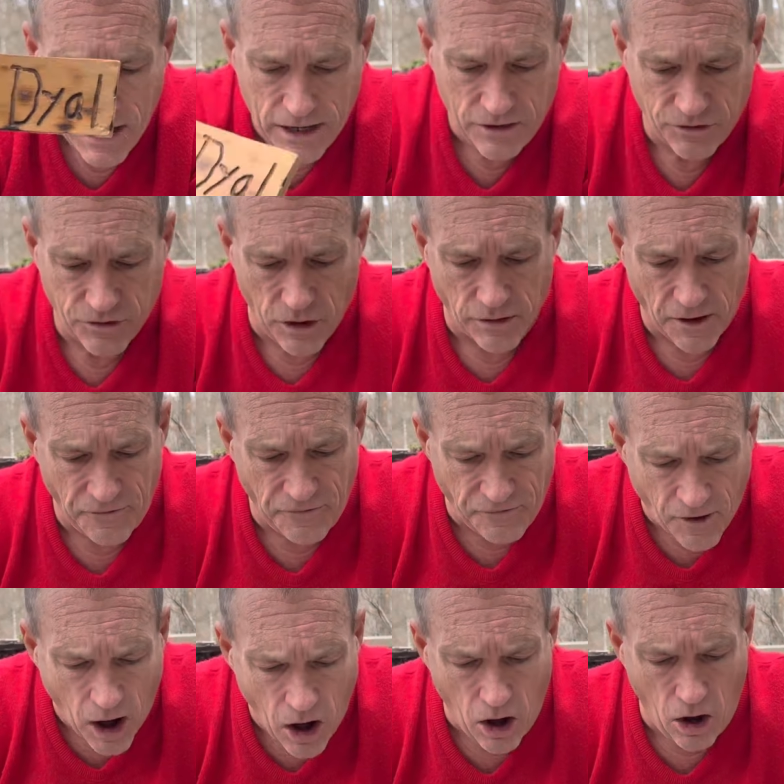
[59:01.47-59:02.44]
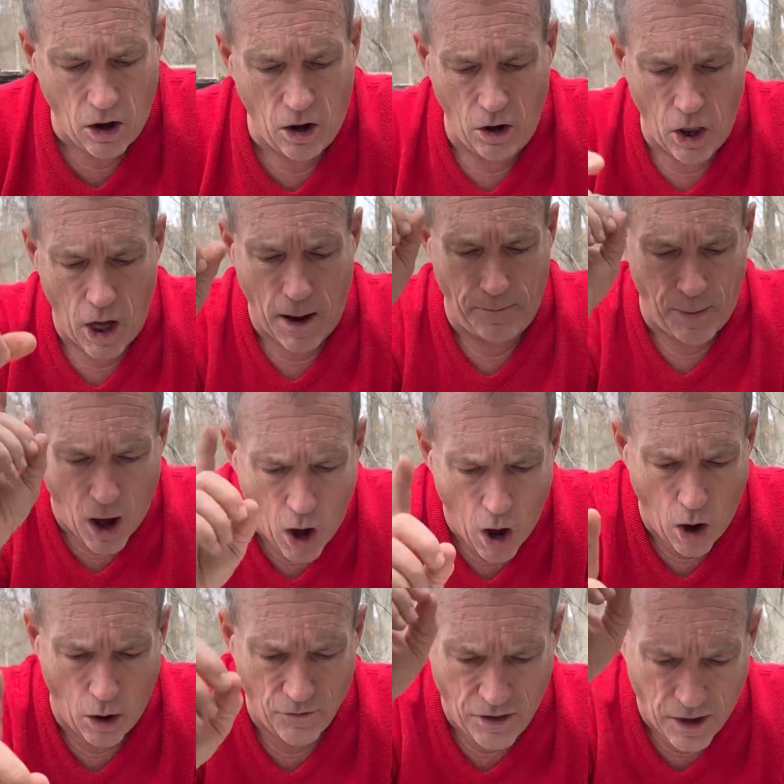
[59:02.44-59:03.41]
is going to fall
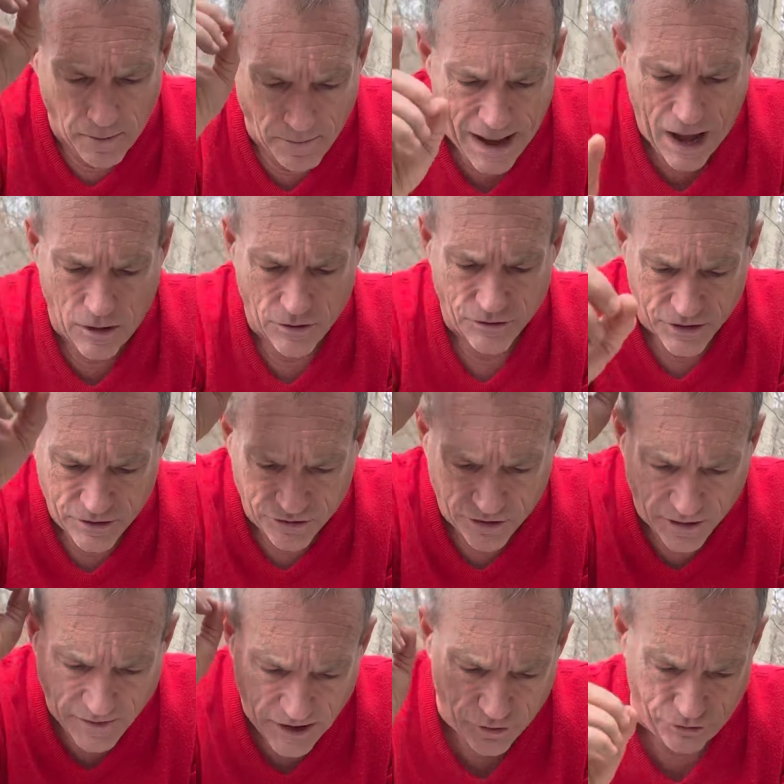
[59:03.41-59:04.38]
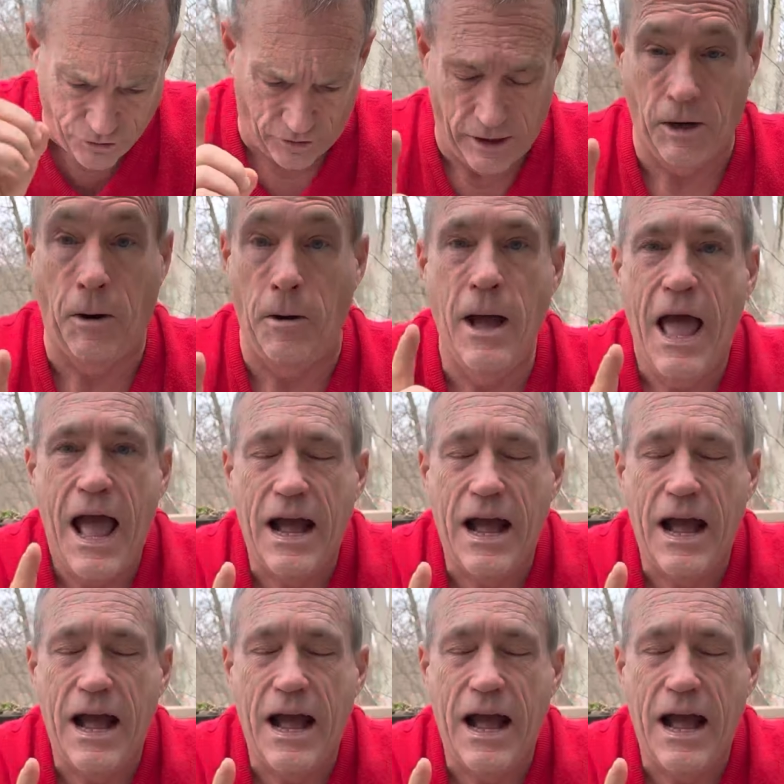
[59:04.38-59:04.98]
upon the mountains of Israel.